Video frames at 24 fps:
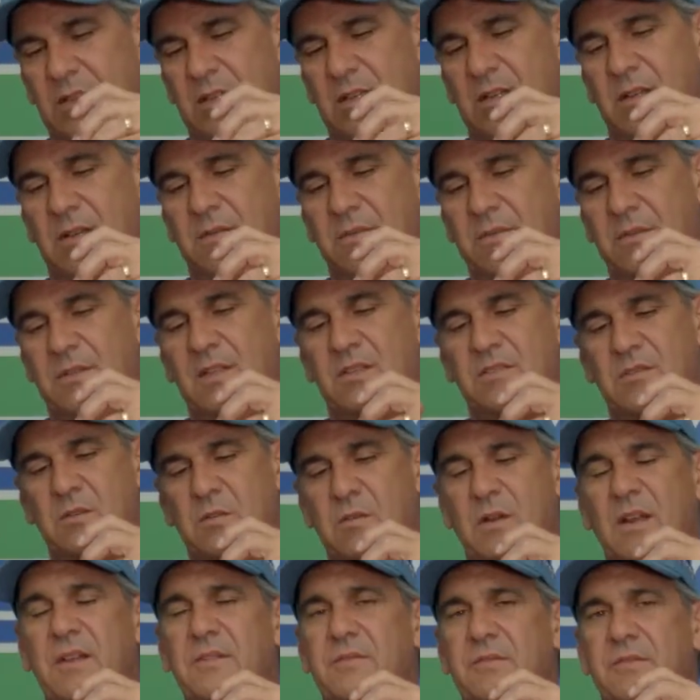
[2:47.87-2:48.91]
If it doesn't
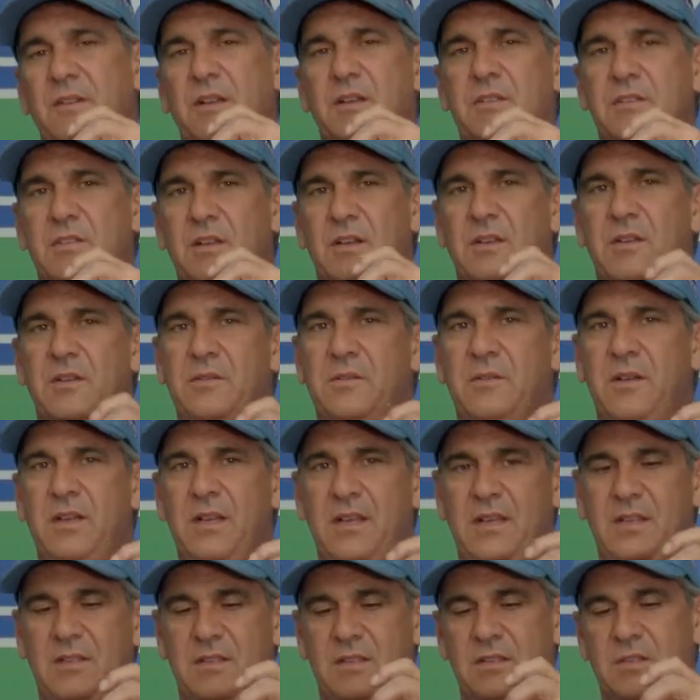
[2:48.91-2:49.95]
quite flush all the
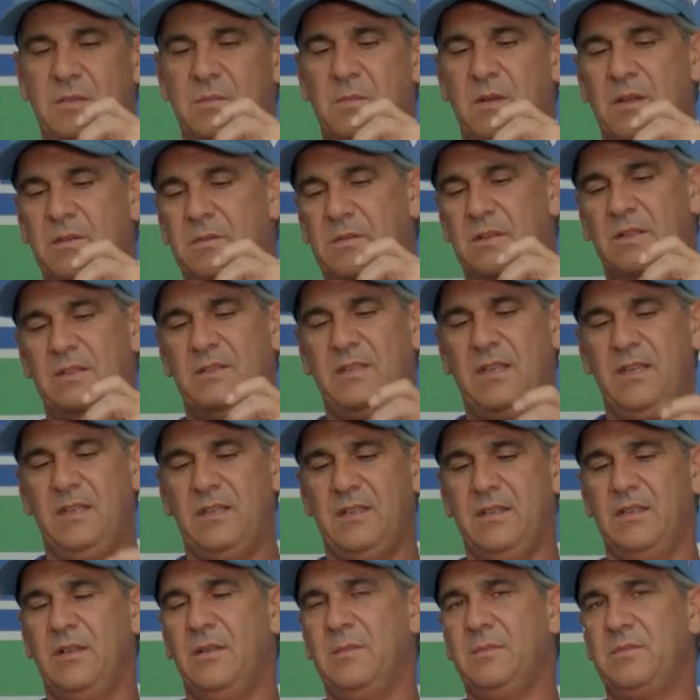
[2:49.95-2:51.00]
way, then you might want to take
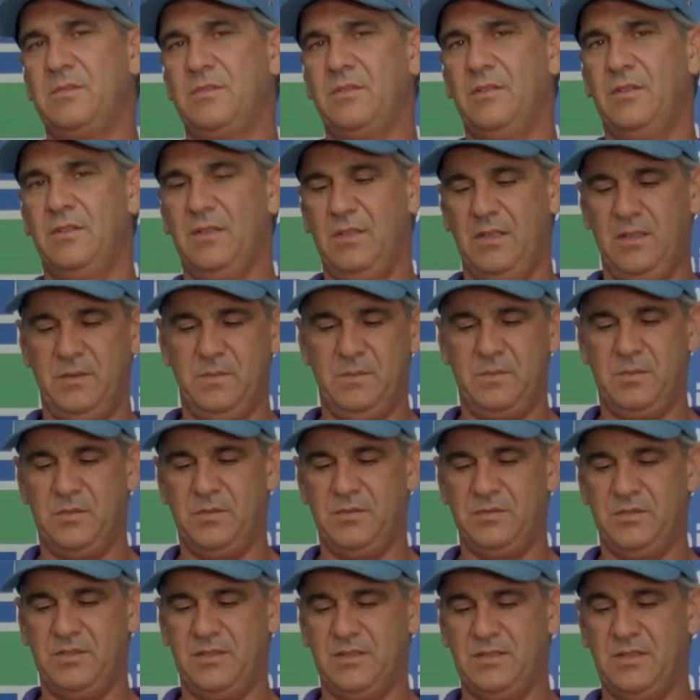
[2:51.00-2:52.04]
it up so that it
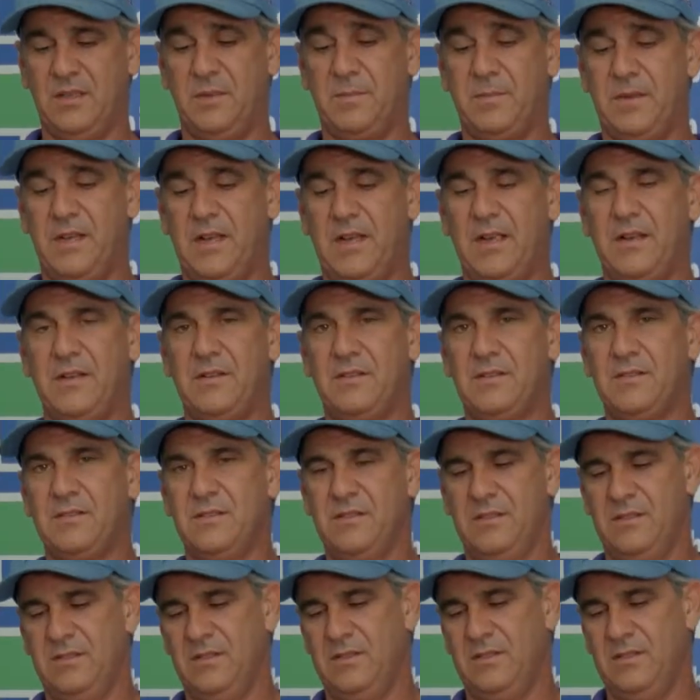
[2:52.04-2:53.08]
pulls this up higher.
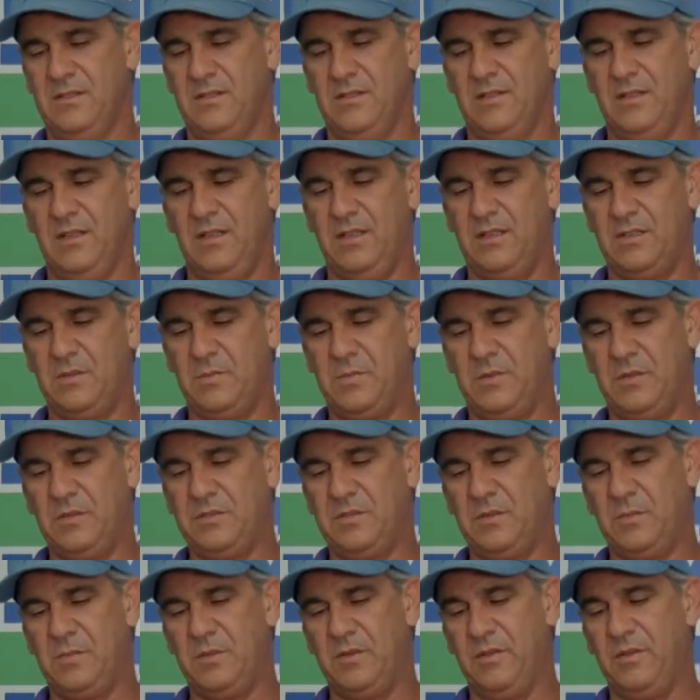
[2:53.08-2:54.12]
It's supposed
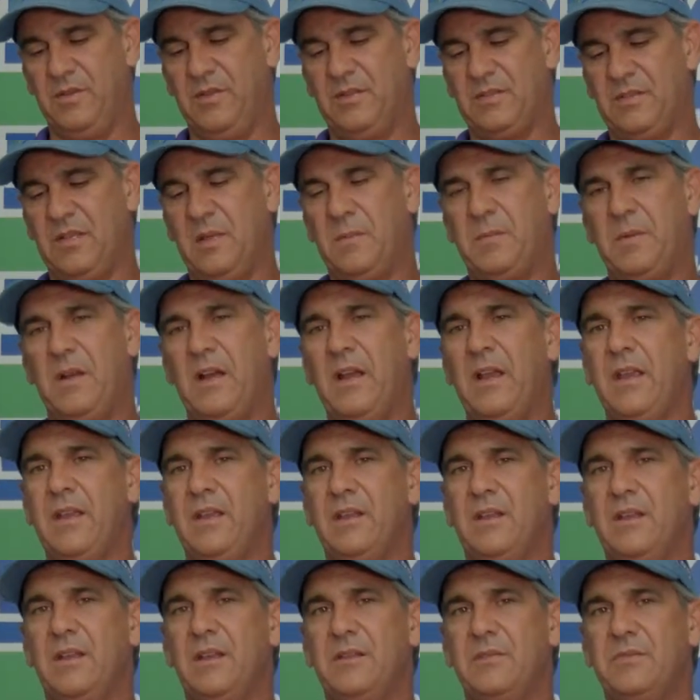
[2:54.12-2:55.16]
to pull this up high
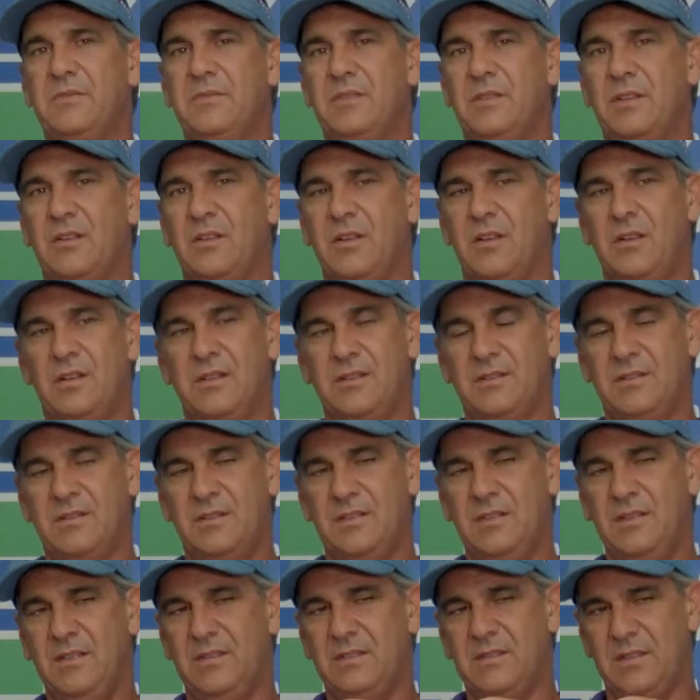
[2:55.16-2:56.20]
enough to cause
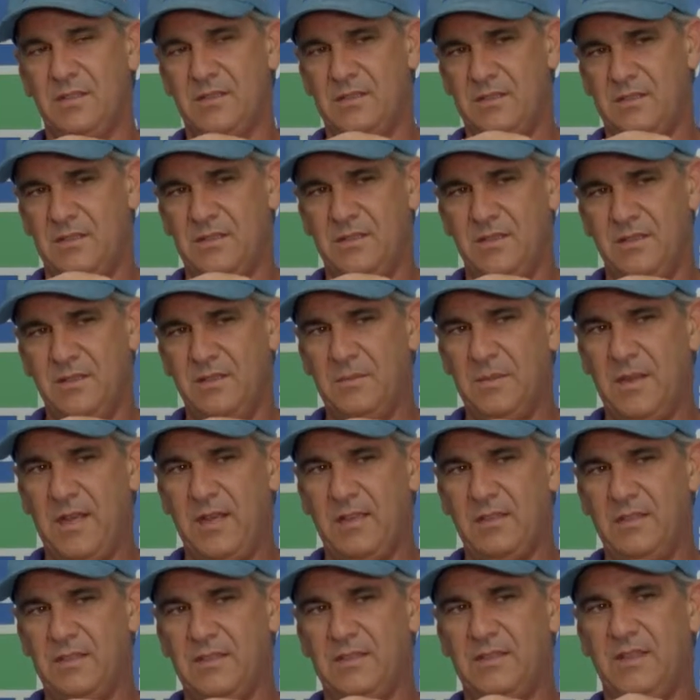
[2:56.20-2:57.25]
the suction in the
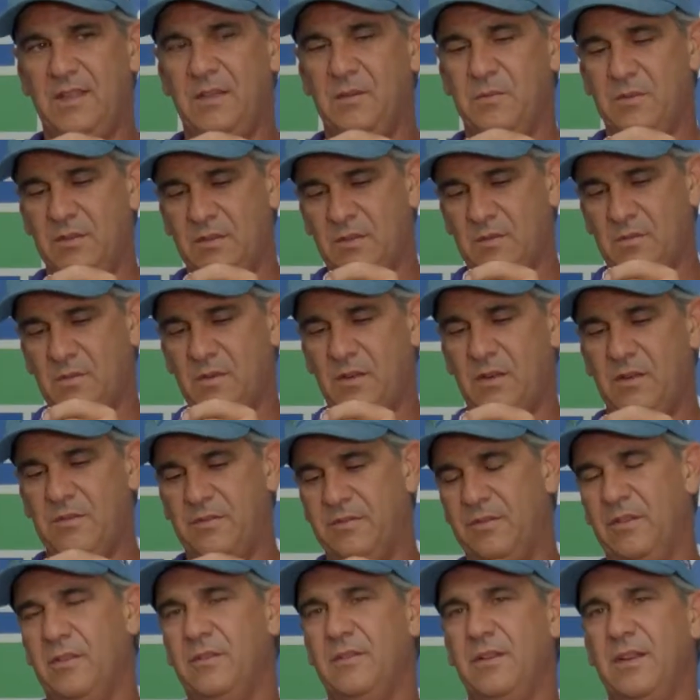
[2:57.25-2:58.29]
back of the tank with the water
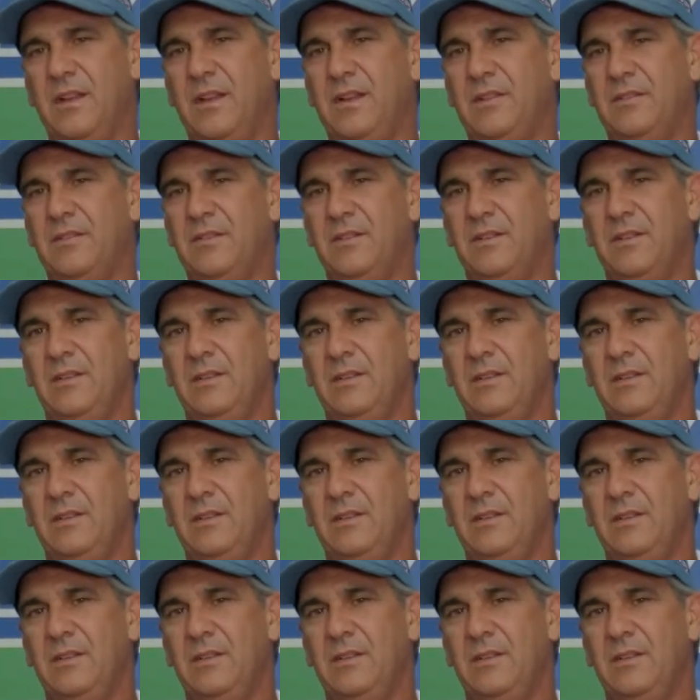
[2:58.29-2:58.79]
flowing out.